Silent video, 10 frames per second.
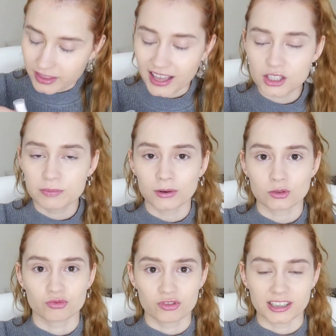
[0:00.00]
that
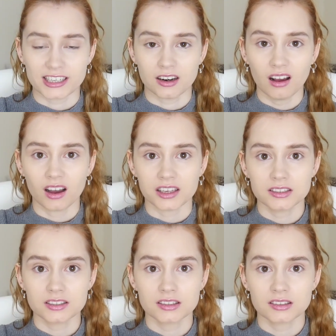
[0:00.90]
smells really
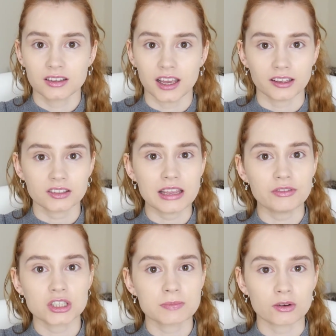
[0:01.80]
nice. It doesn't
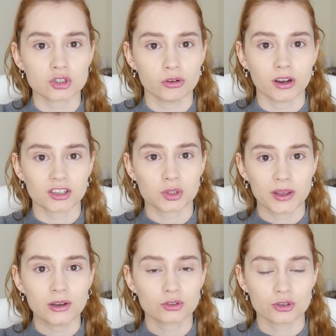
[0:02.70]
even smell too
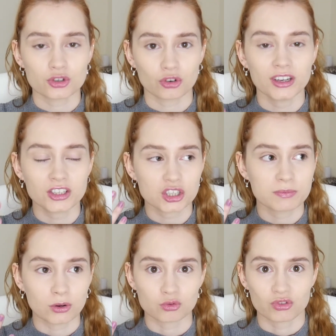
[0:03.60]
sweet or too strong, it just
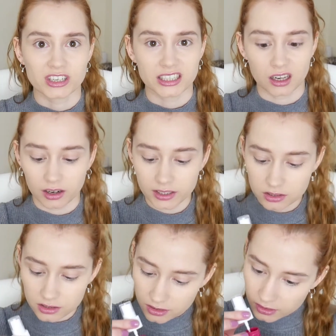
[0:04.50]
smells really
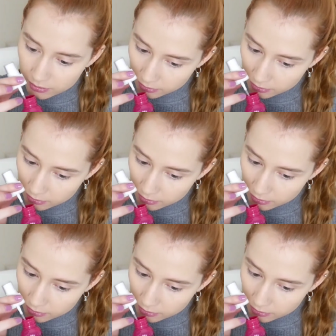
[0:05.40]
nice.